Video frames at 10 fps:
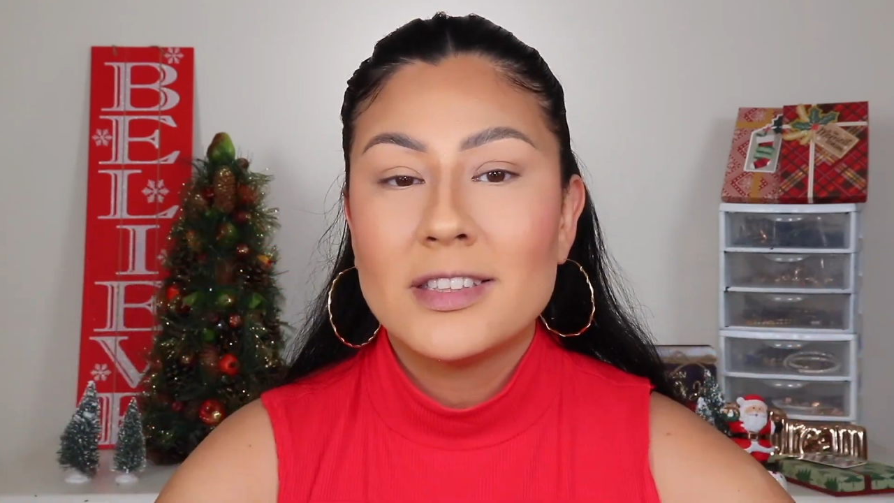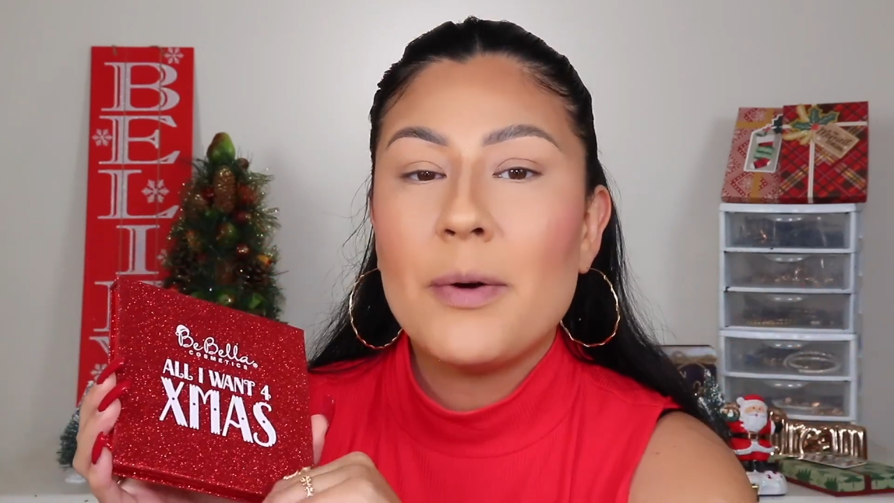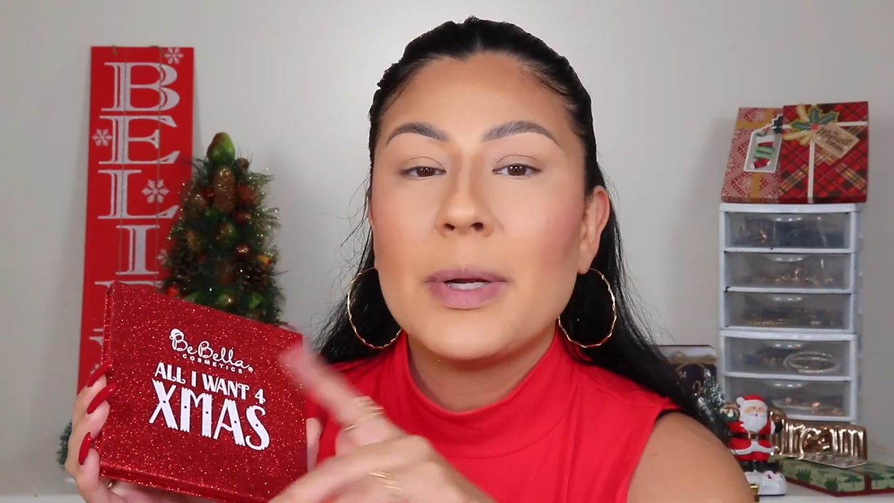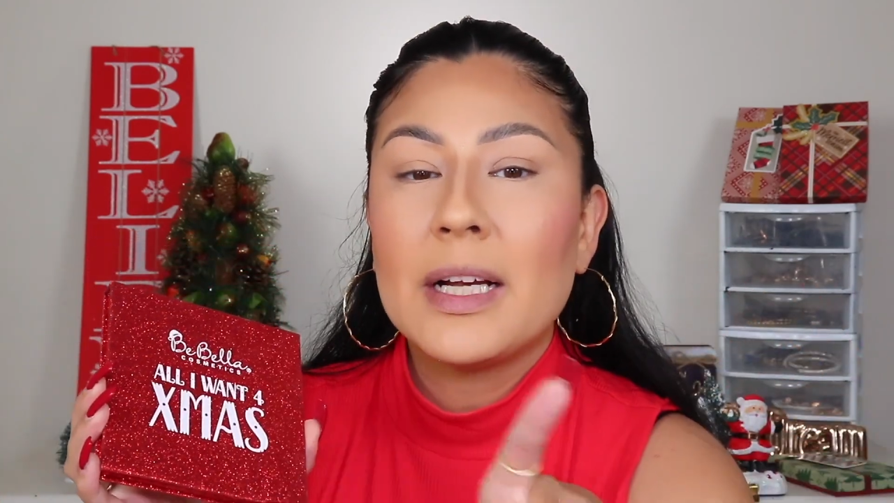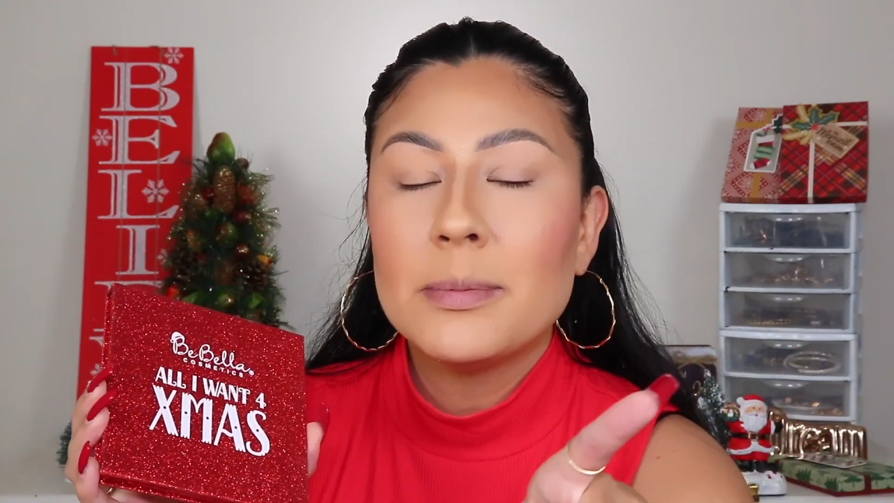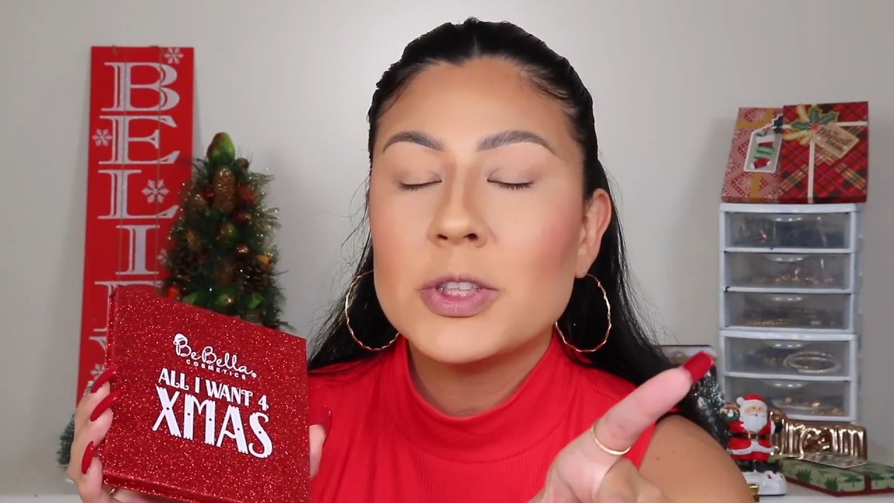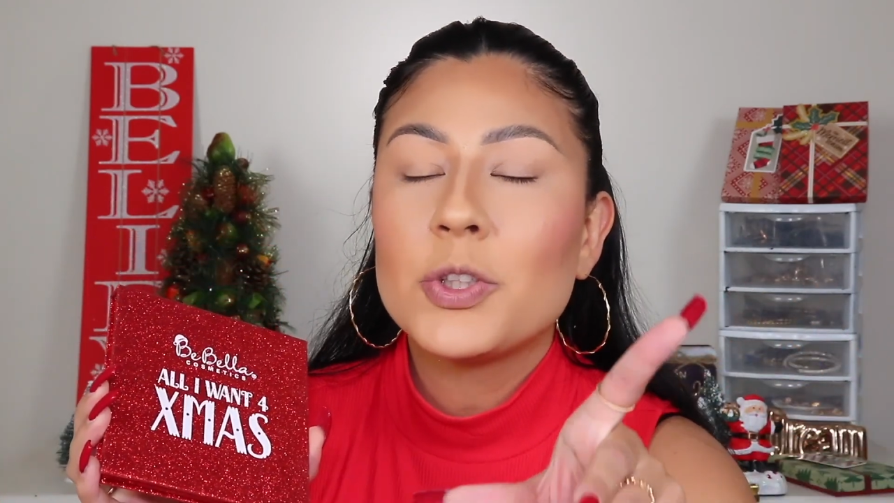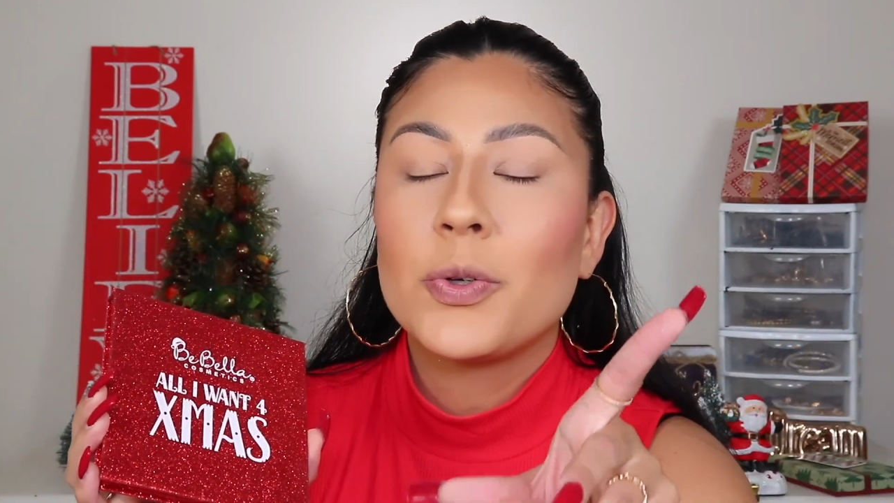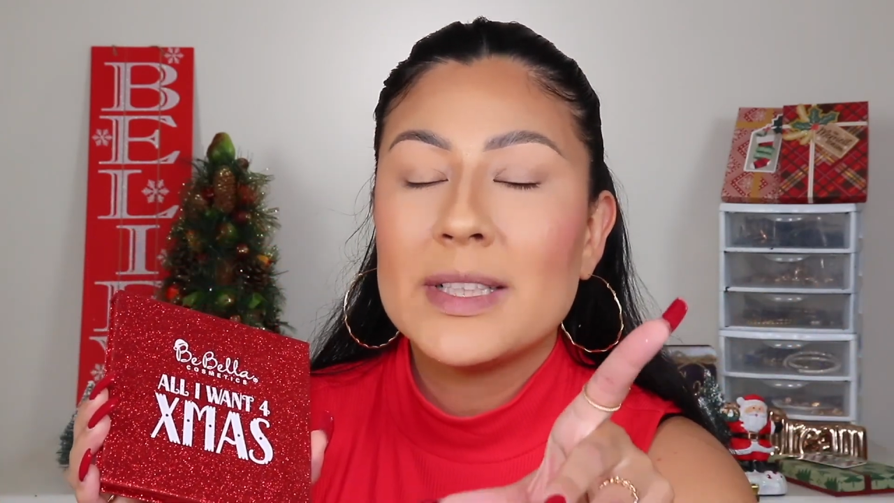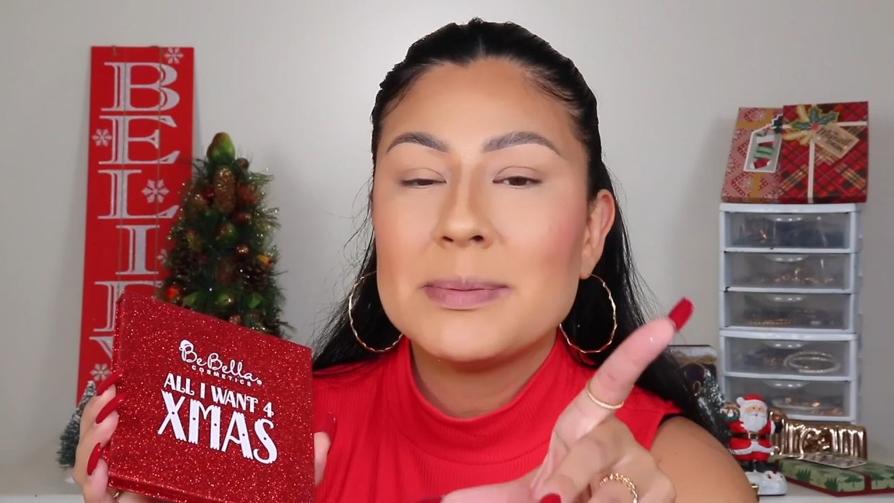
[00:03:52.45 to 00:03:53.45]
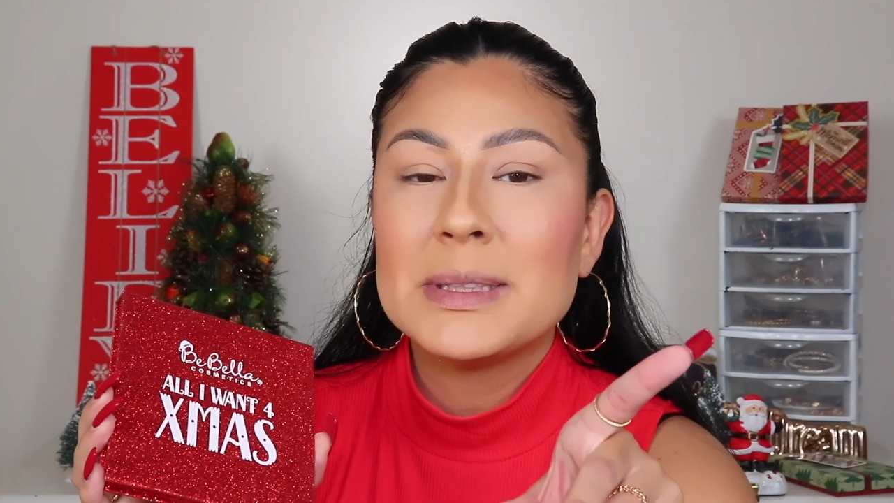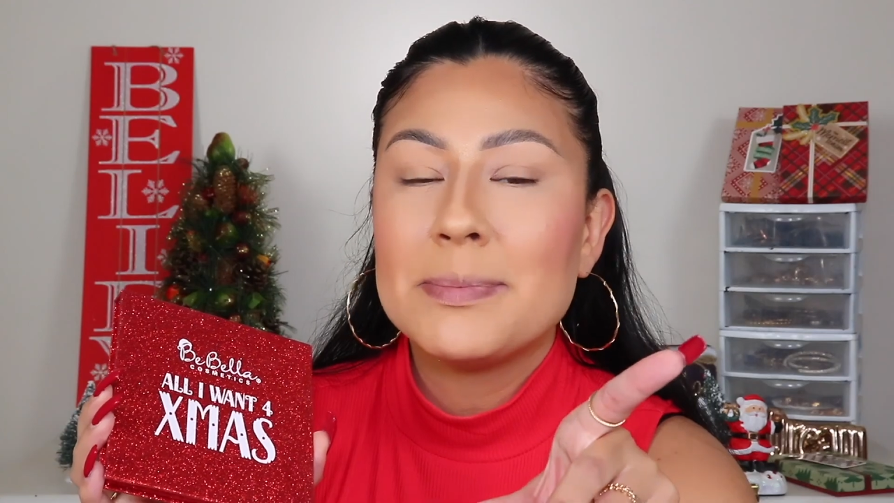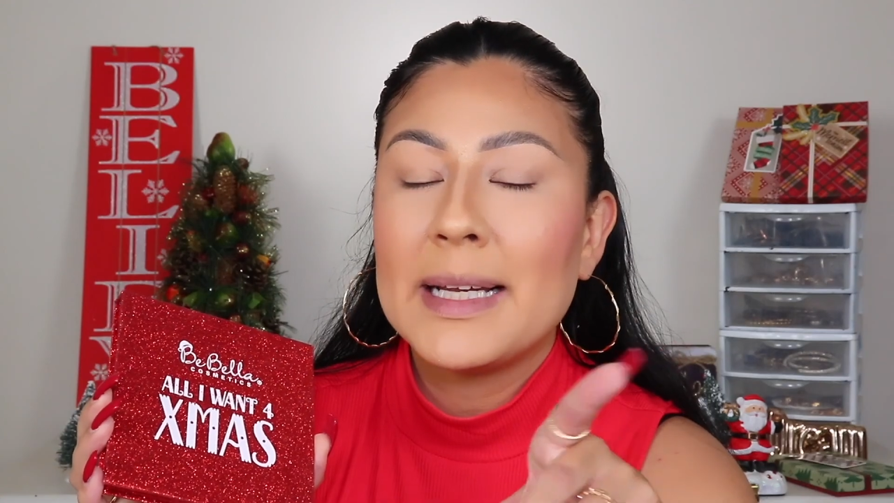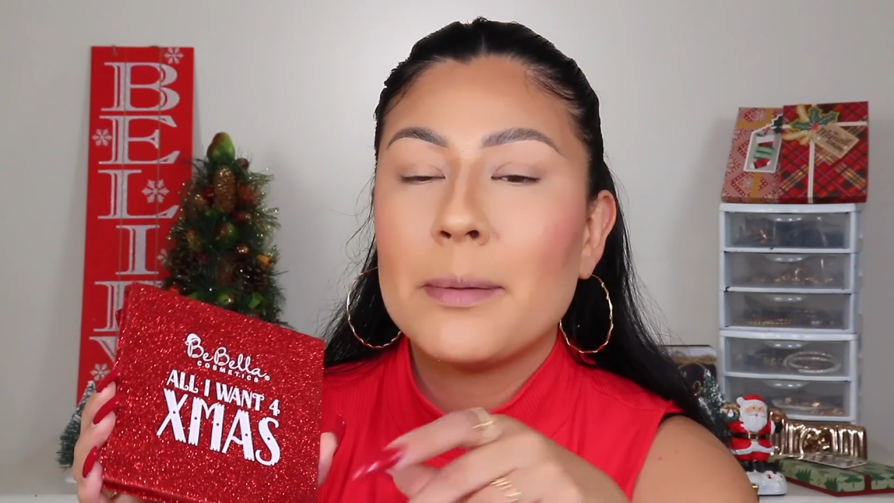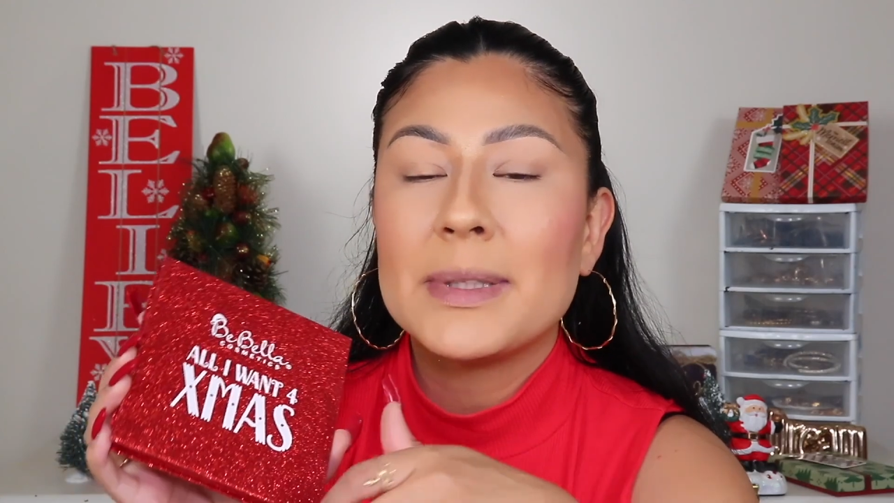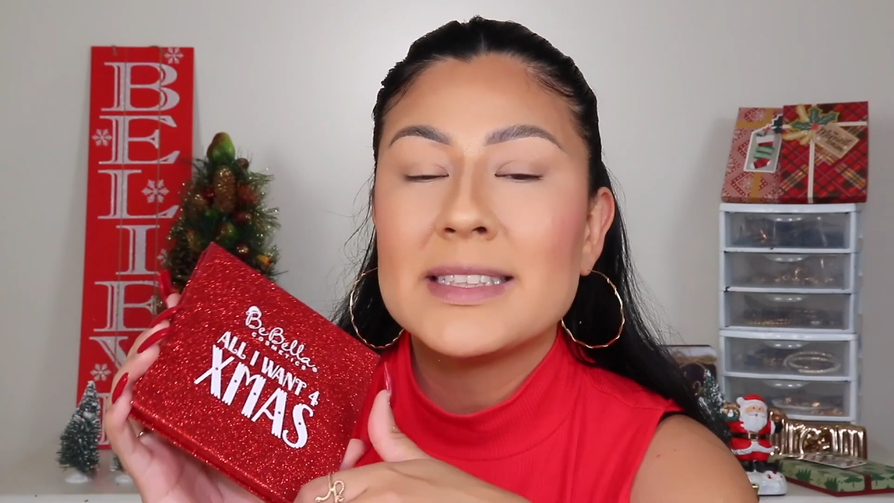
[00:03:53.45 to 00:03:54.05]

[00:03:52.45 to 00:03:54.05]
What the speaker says: And when it comes to Christmas makeup,